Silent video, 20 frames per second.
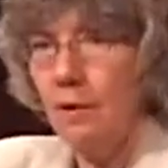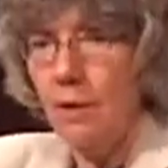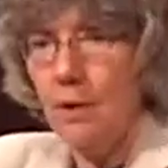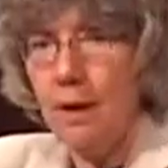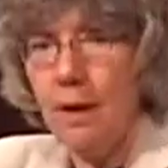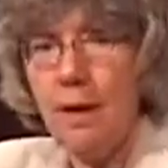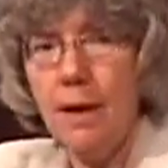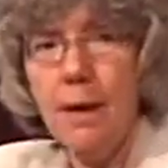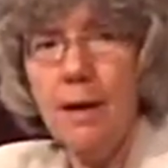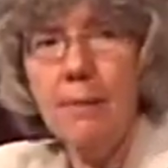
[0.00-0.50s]

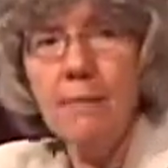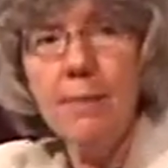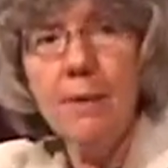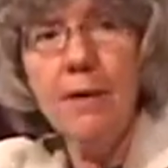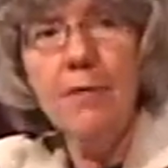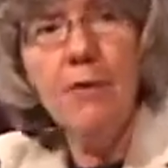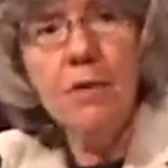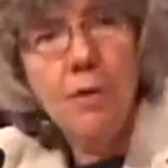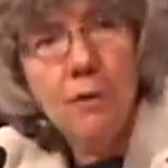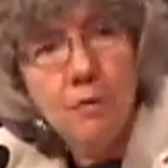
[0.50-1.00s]

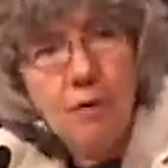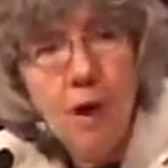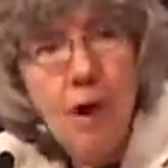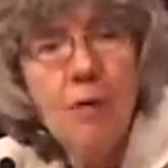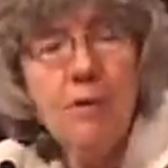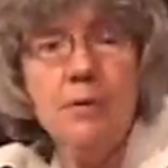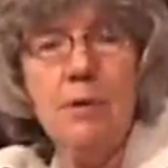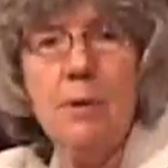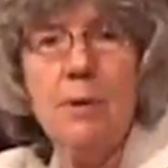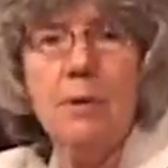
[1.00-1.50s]
you're
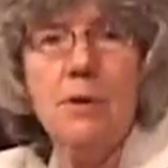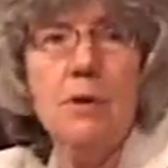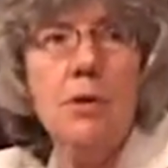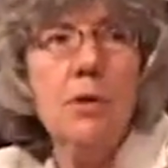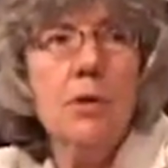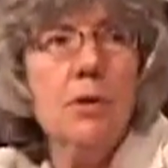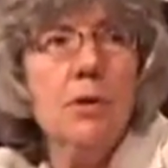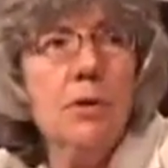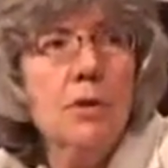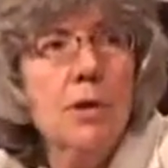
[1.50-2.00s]
involved with the
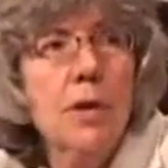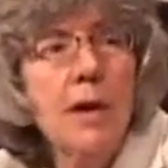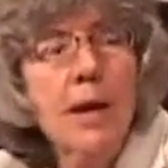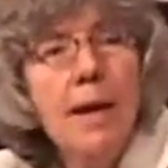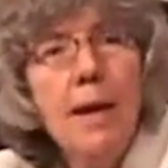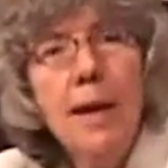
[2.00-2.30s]
church.